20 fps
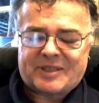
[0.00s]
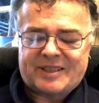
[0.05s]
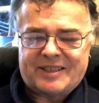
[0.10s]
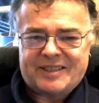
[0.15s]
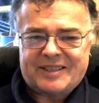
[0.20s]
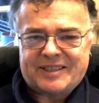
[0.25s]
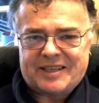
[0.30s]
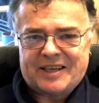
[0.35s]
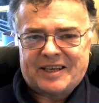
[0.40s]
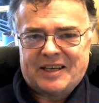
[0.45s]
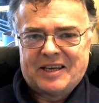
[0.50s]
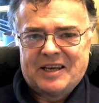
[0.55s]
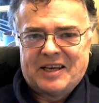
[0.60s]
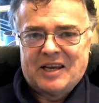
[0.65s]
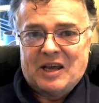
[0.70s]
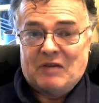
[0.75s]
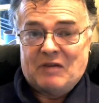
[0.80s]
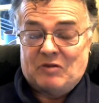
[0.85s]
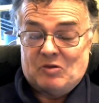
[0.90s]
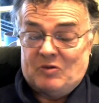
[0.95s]
And
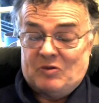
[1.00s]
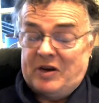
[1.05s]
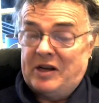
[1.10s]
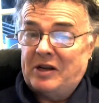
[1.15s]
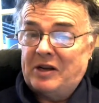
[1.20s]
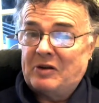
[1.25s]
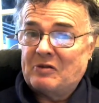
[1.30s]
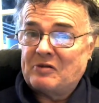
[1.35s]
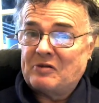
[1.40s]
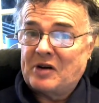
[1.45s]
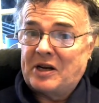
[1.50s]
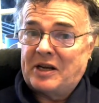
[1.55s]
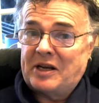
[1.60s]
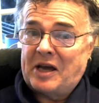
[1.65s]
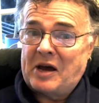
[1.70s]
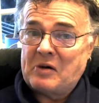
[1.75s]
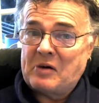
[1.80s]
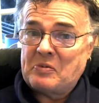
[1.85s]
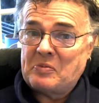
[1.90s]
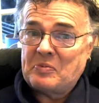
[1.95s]
if you read it, you'll find out.